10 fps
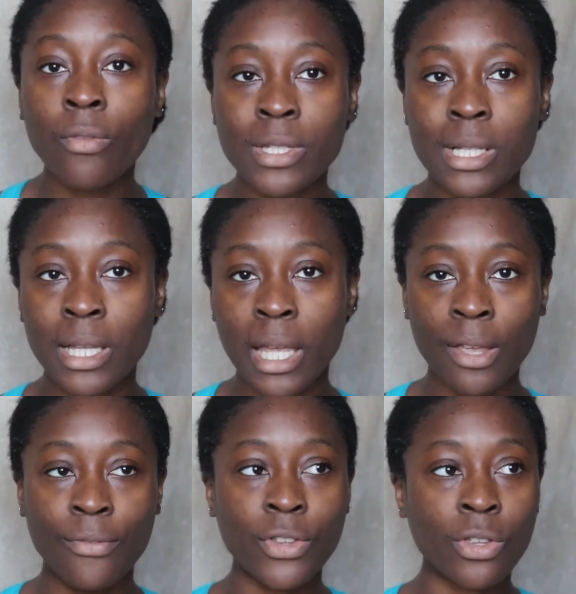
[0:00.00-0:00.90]
Obviously,
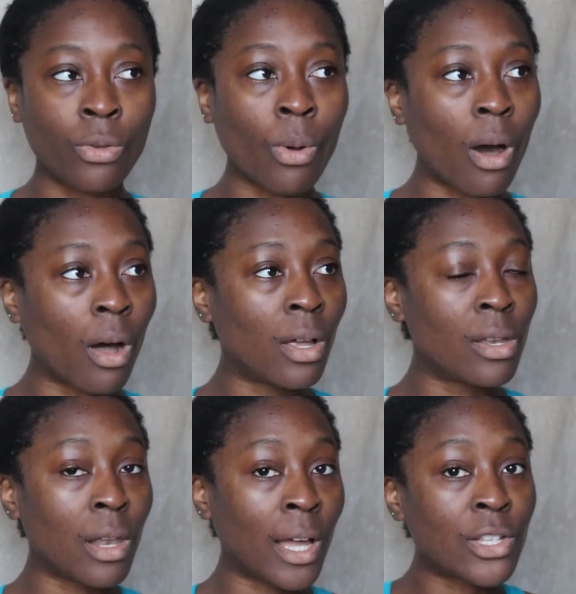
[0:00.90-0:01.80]
if you
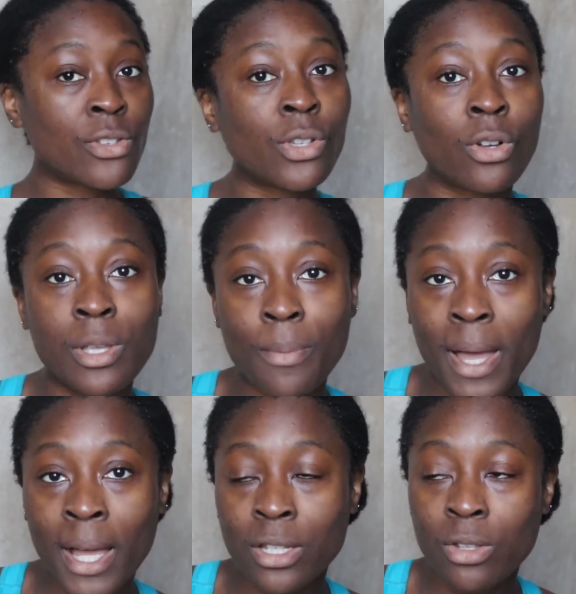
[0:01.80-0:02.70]
like to use a cotton pad,